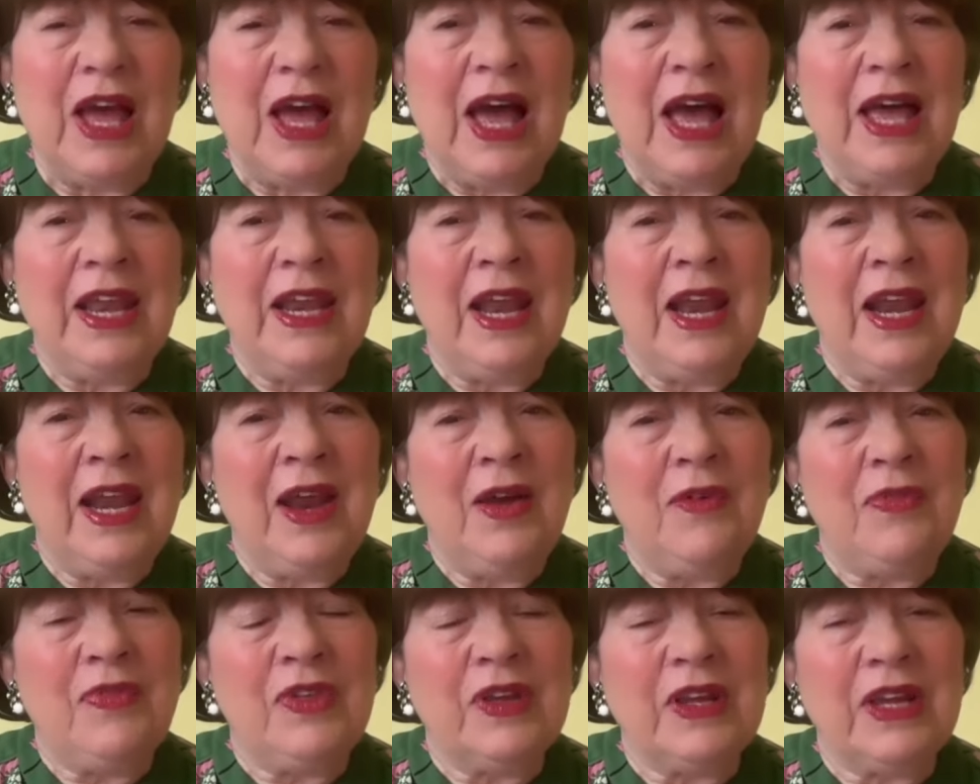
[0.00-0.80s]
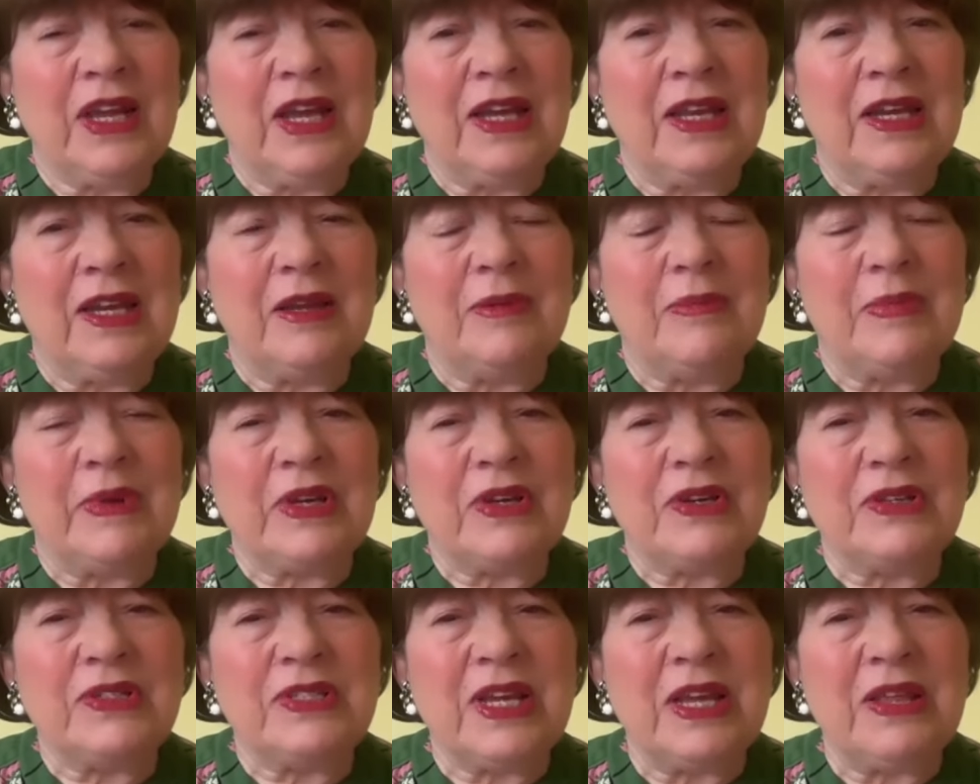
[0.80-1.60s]
And I love the colour,
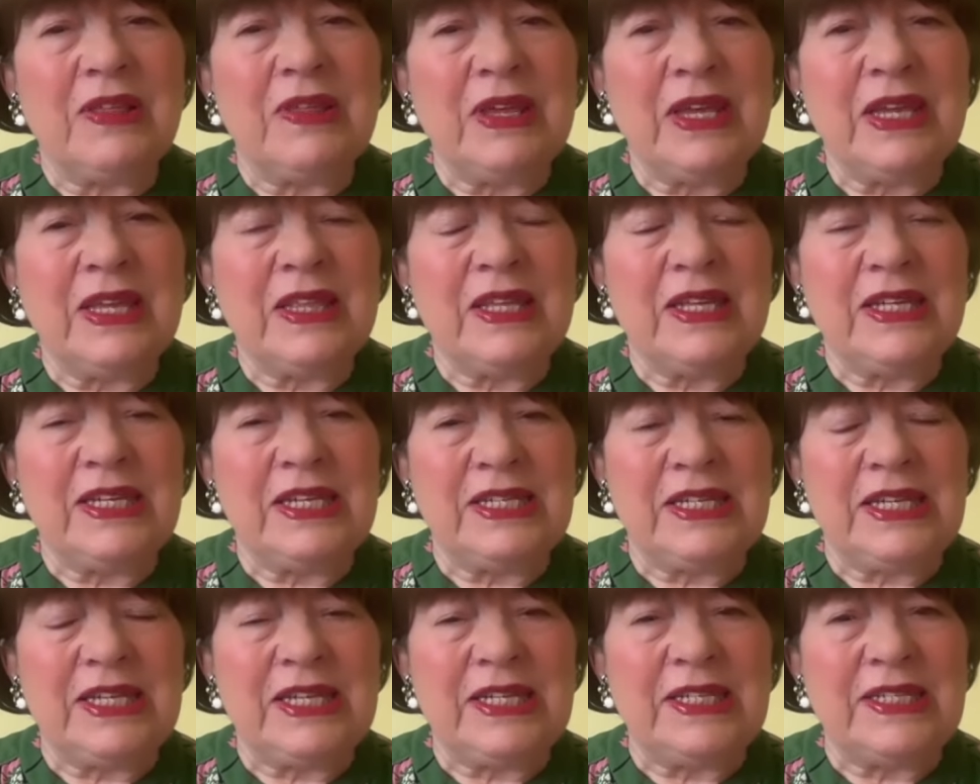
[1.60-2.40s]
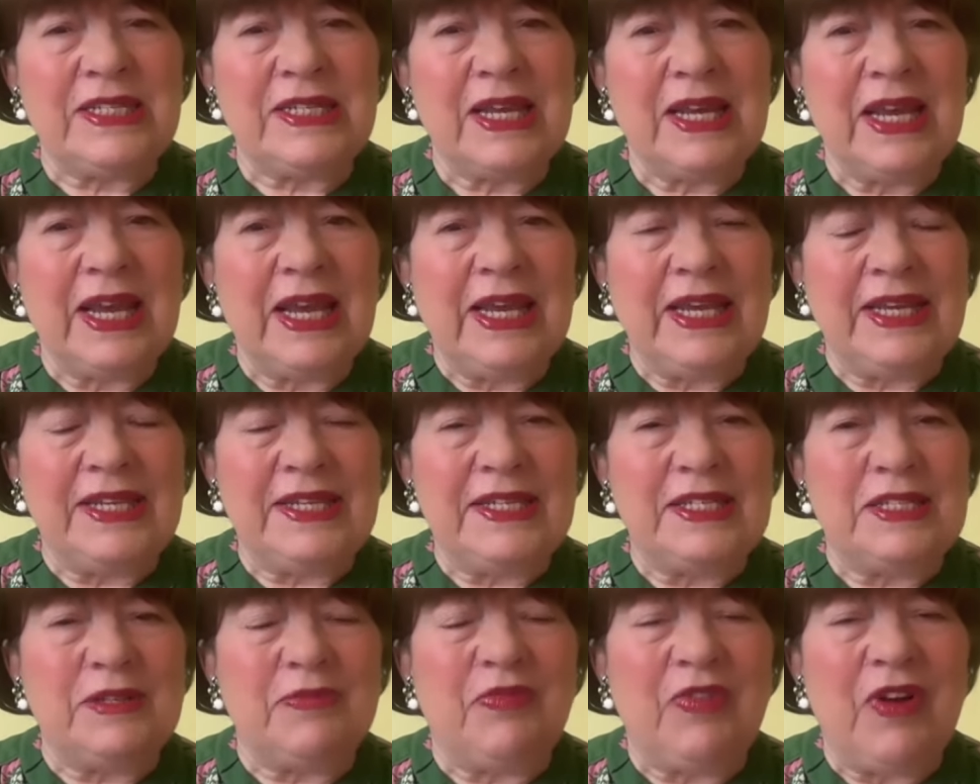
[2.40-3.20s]
because I think that it is, it is